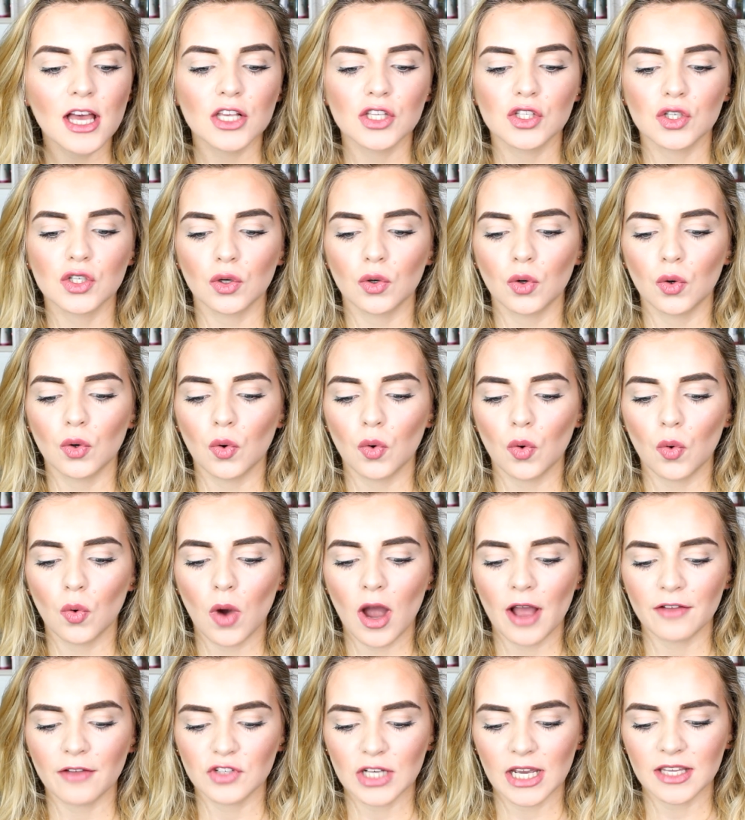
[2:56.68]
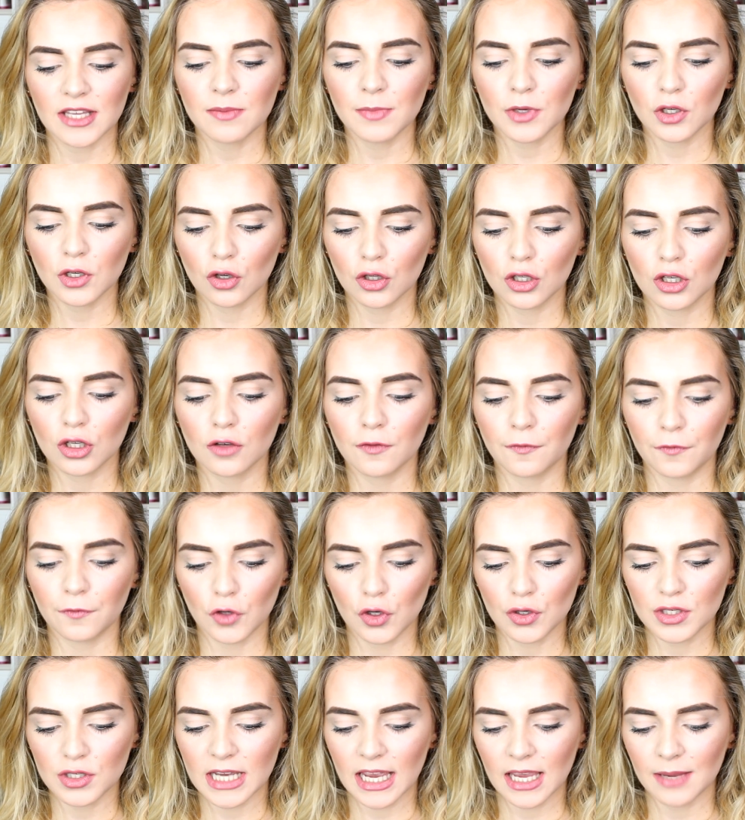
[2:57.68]
so I've tried them a good
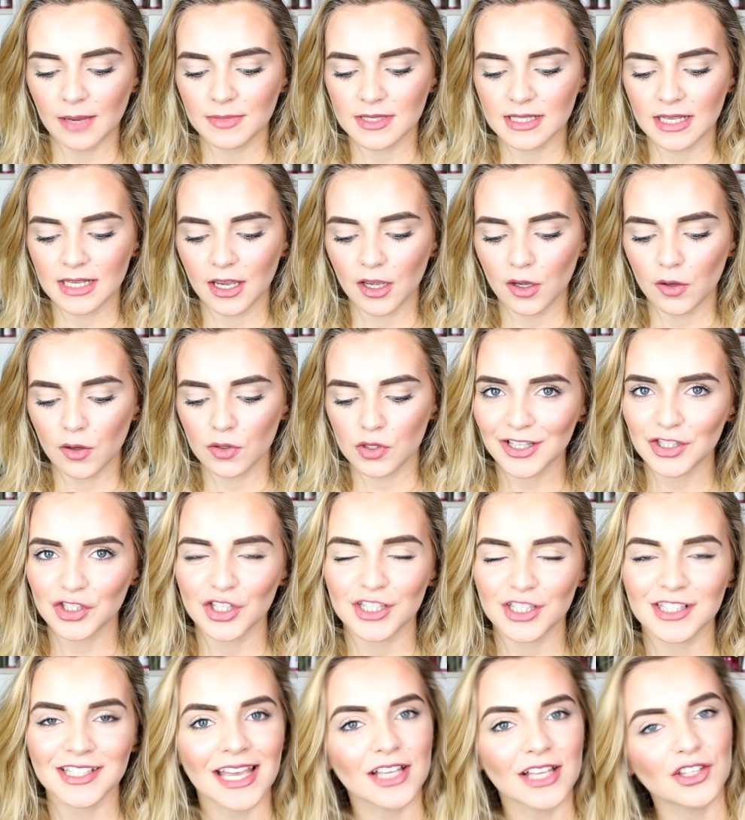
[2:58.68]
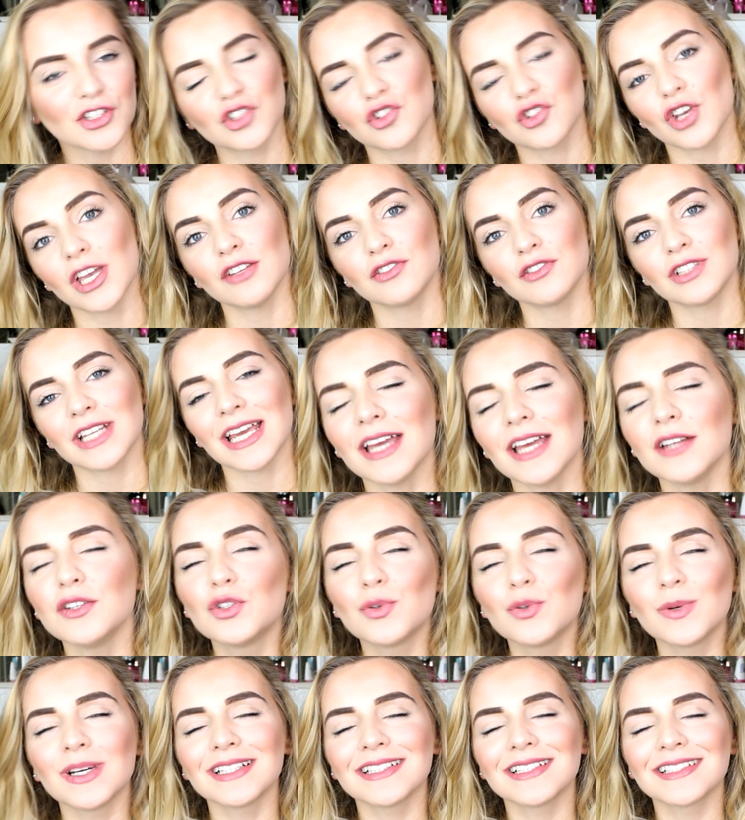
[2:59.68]
few times now. Let's just get straight
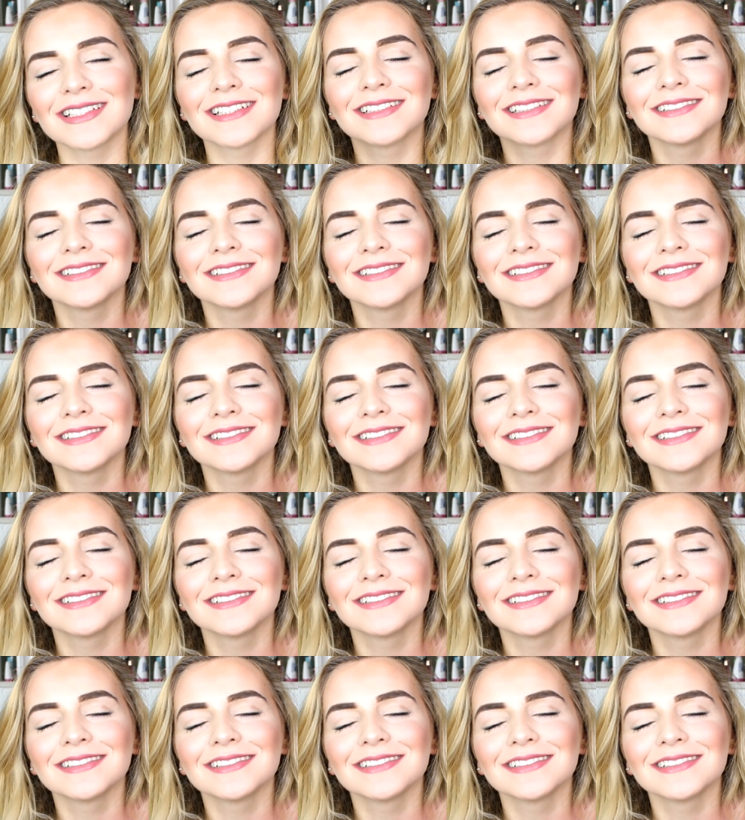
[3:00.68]
into it.